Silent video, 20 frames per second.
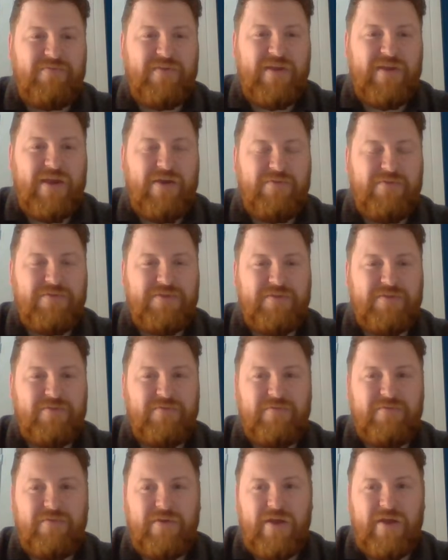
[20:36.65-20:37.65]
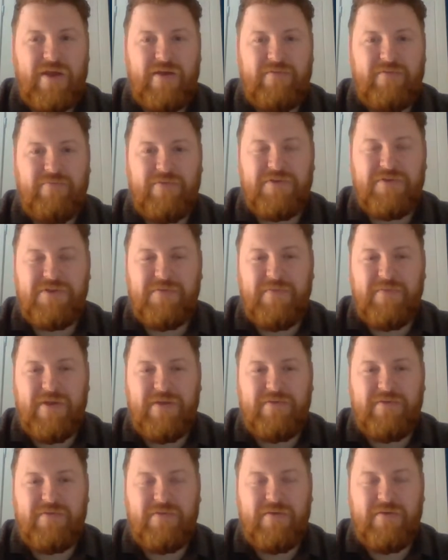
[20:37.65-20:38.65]
of the council? What do you
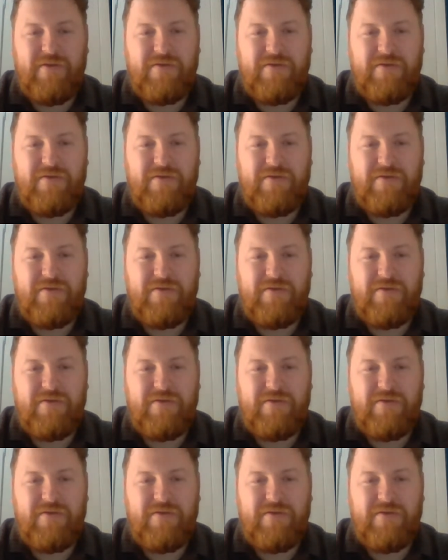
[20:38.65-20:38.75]
mean?